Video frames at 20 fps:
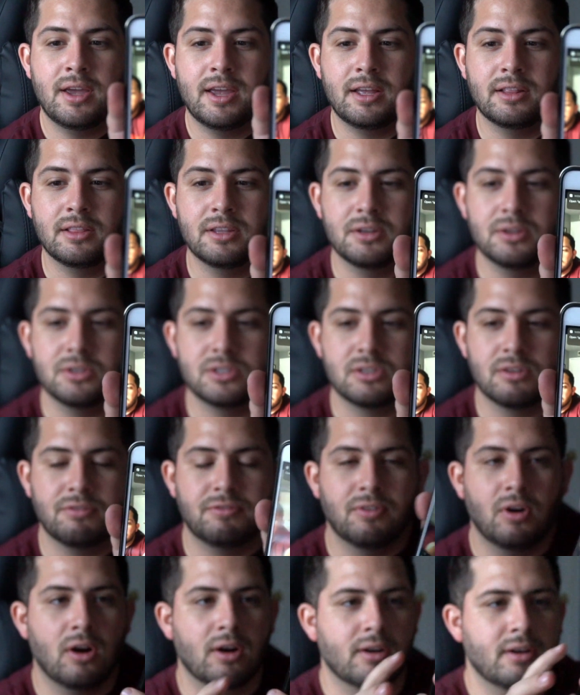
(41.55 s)
a little
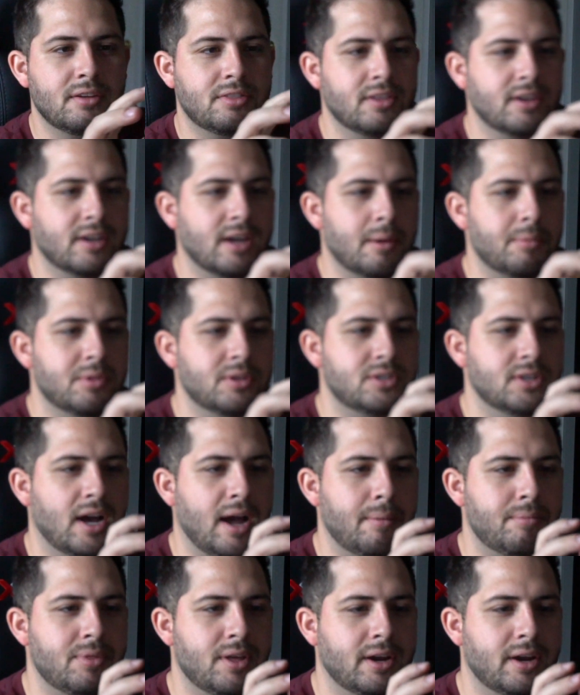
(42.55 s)
safari thing up the top